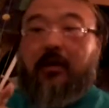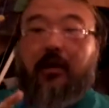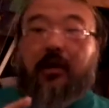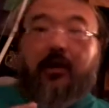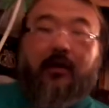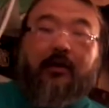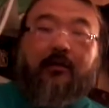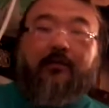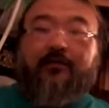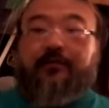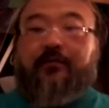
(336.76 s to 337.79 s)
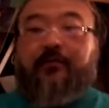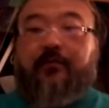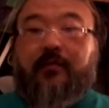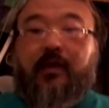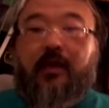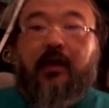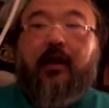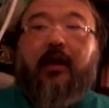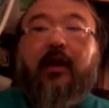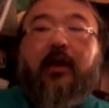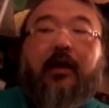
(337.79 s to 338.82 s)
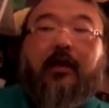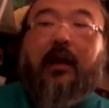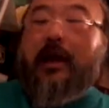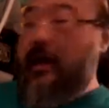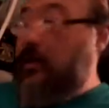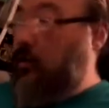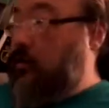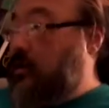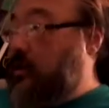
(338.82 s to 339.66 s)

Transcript: um, and I don't